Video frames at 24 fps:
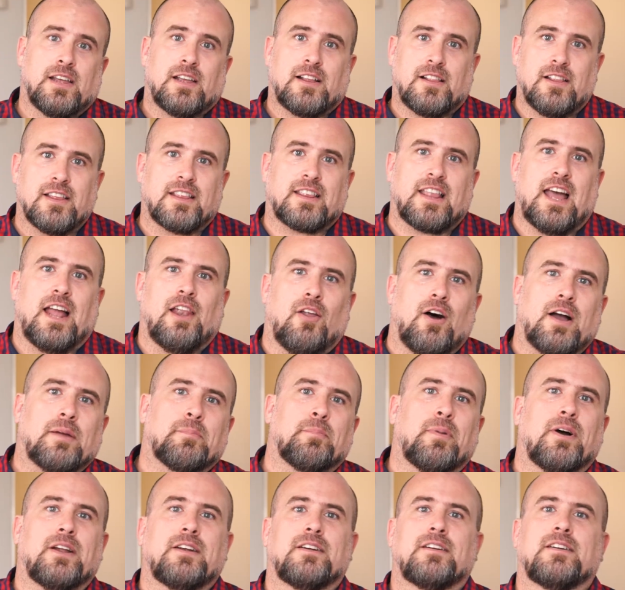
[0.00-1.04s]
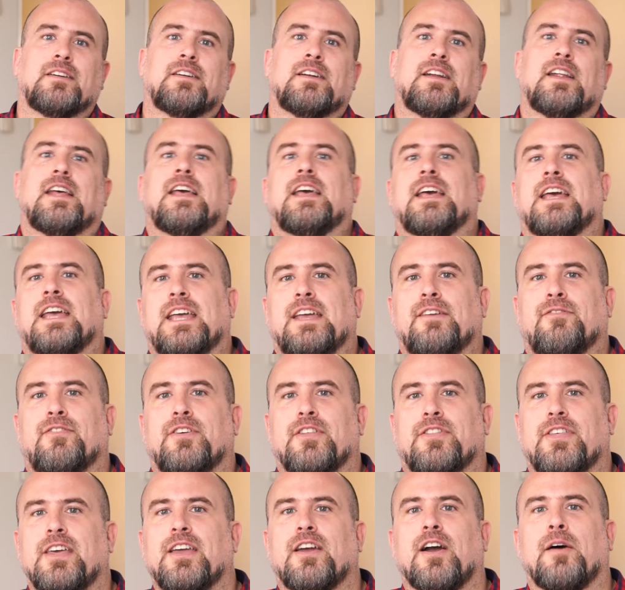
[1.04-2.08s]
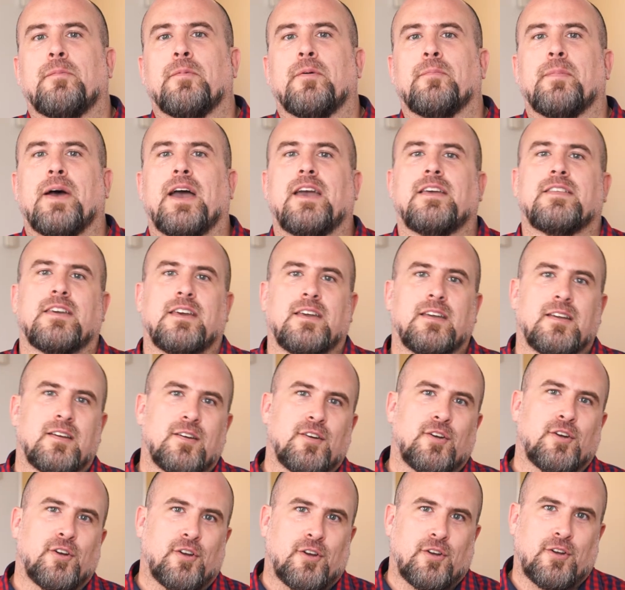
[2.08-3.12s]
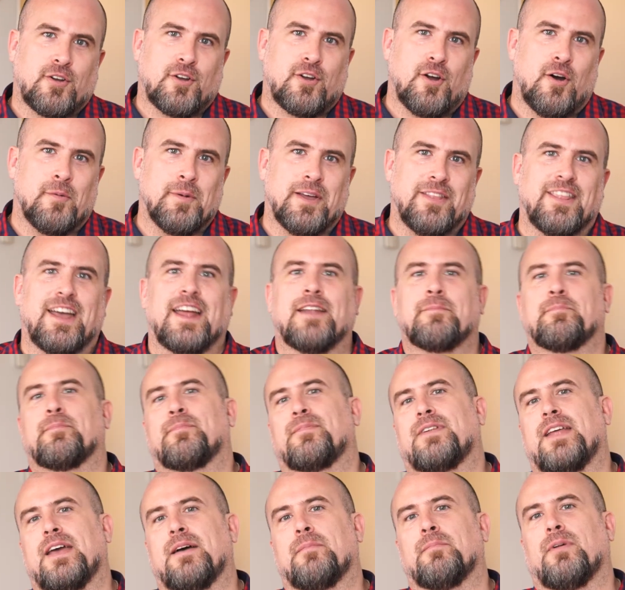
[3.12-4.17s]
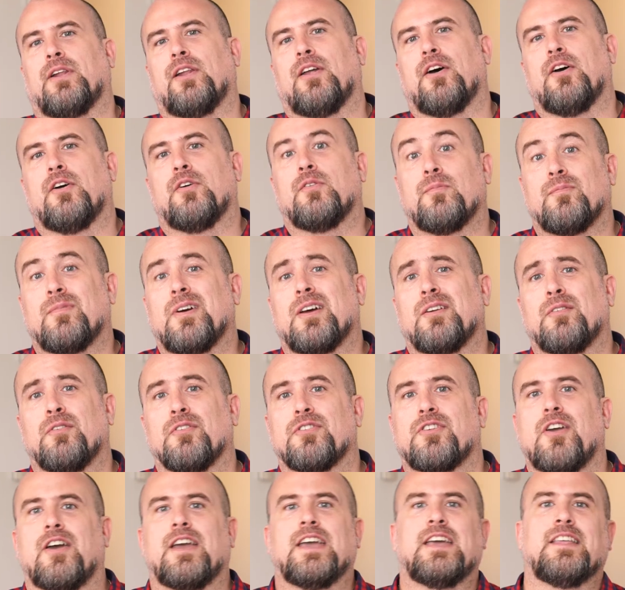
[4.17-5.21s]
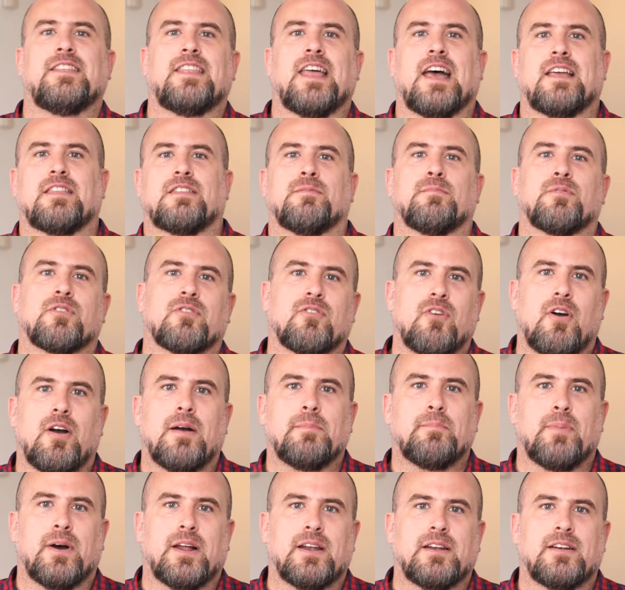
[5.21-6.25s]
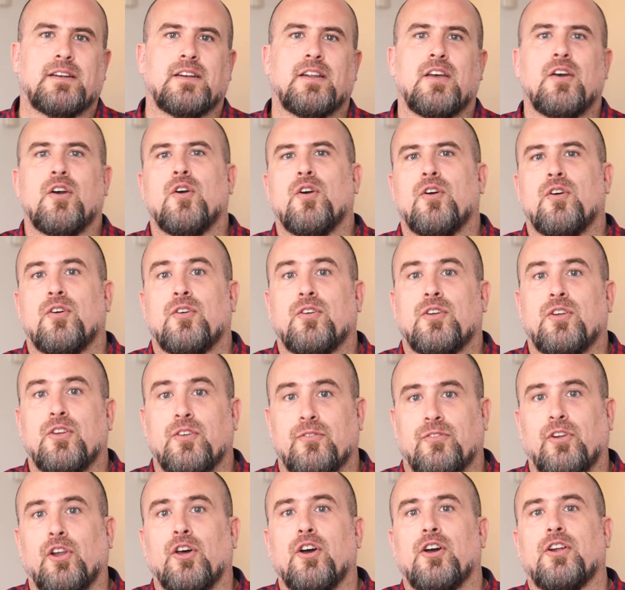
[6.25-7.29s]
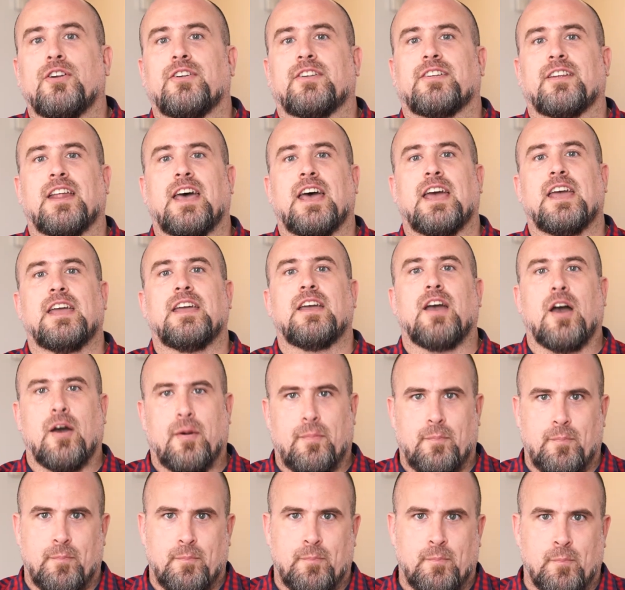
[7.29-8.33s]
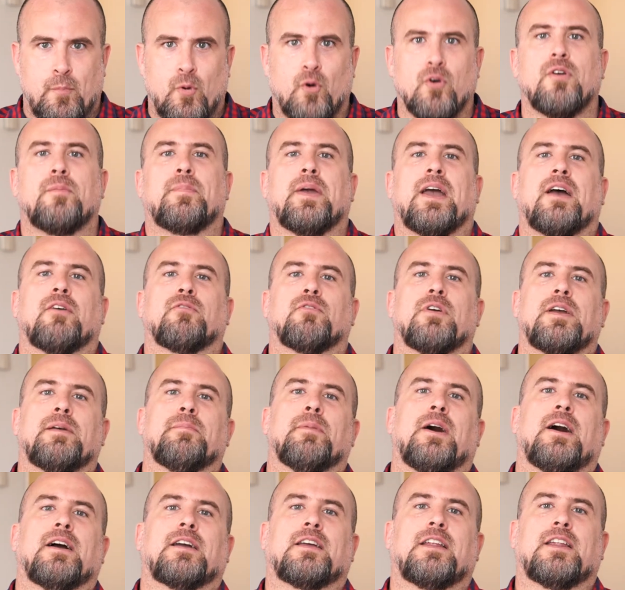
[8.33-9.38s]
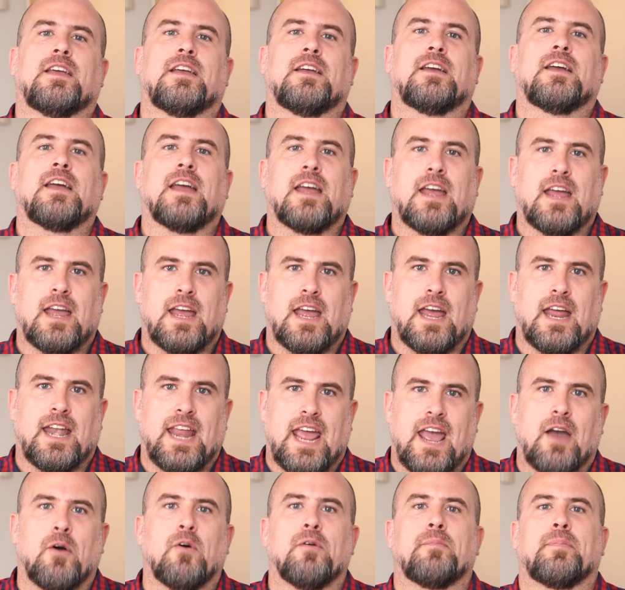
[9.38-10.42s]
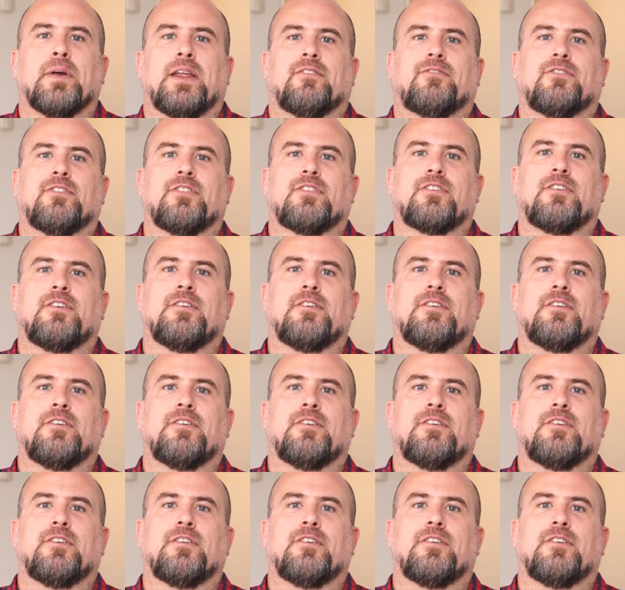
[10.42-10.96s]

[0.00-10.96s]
click that like button. If you think I'm amazing, comment that down below and also hit that subscribe button. You've learnt today more about remarketing and how it benefits